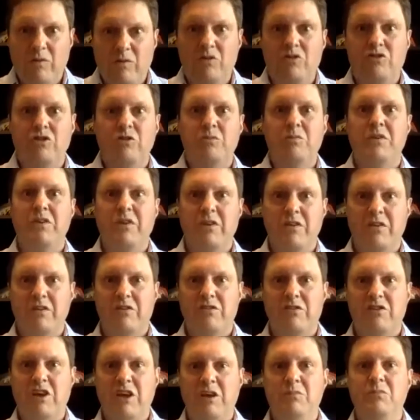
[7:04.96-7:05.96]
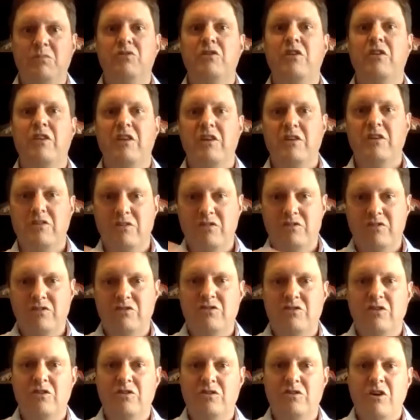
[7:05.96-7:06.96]
were doing with the other teams, so that they
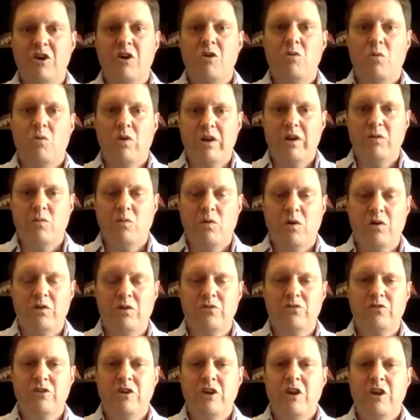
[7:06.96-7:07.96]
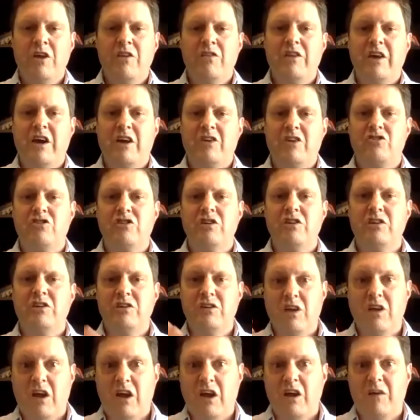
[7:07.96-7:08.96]
understood what it was. They
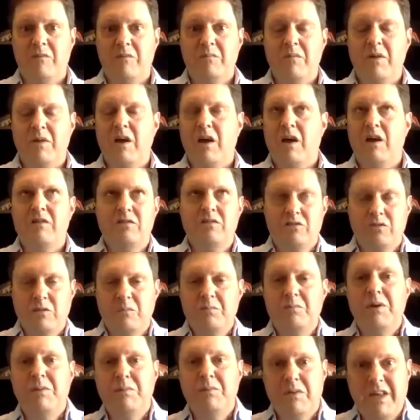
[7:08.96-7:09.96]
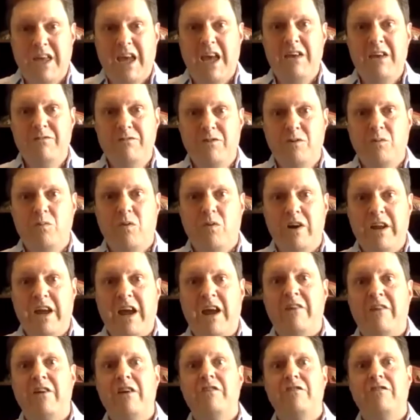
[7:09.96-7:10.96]
actually, um, uh, some people came from one
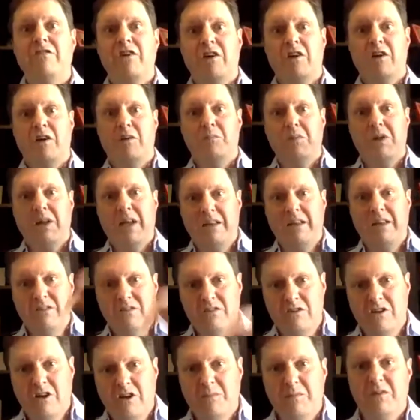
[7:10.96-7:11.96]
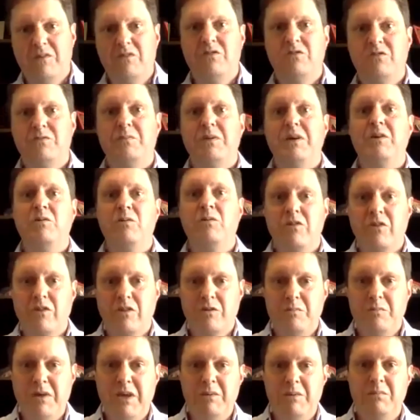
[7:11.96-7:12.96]
area of a, a, plant to come and speak with
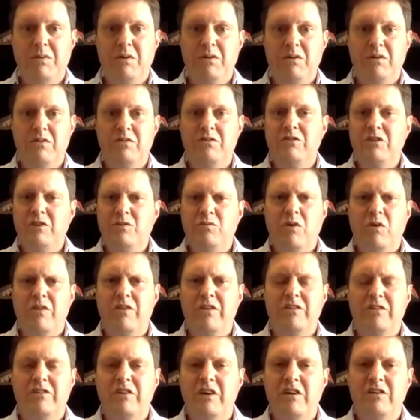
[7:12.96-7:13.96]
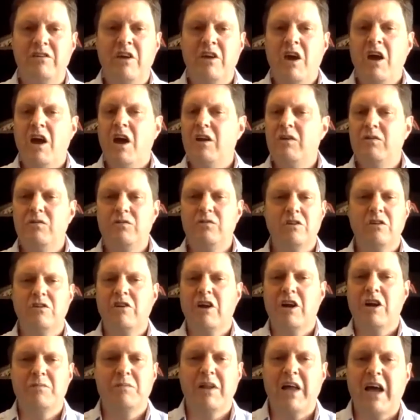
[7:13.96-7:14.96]
other people and see what they did. And it was
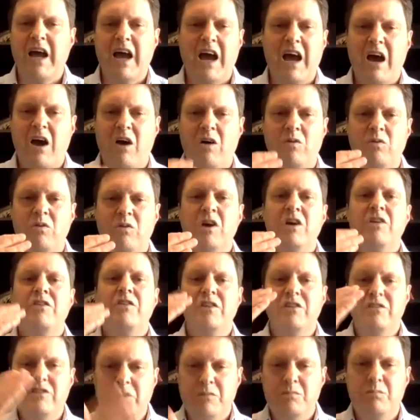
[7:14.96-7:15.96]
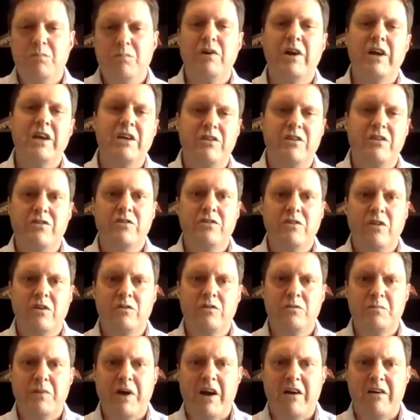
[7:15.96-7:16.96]
incredible how they did break through
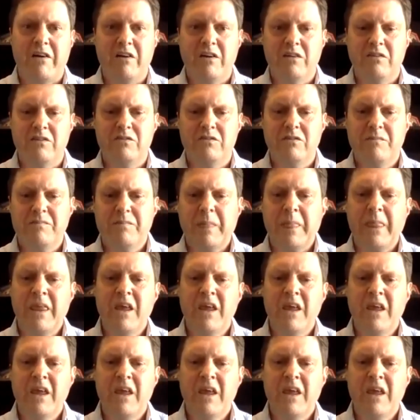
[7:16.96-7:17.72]
those barriers